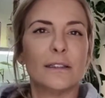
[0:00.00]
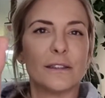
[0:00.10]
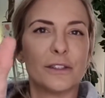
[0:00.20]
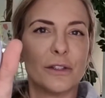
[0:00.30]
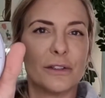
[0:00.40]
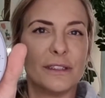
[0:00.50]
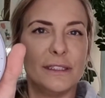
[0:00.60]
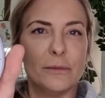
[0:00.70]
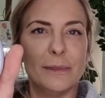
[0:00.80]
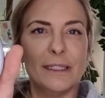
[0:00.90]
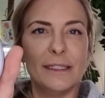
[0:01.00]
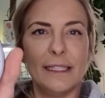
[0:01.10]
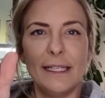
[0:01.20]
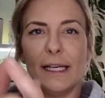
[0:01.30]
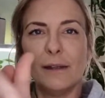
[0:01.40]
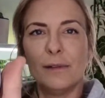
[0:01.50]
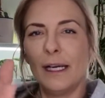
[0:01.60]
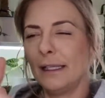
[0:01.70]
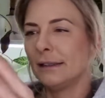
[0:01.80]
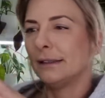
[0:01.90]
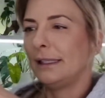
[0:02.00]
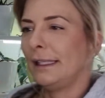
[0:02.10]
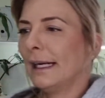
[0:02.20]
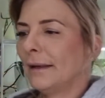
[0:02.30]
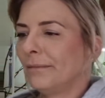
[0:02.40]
So it shows the humidity here, and the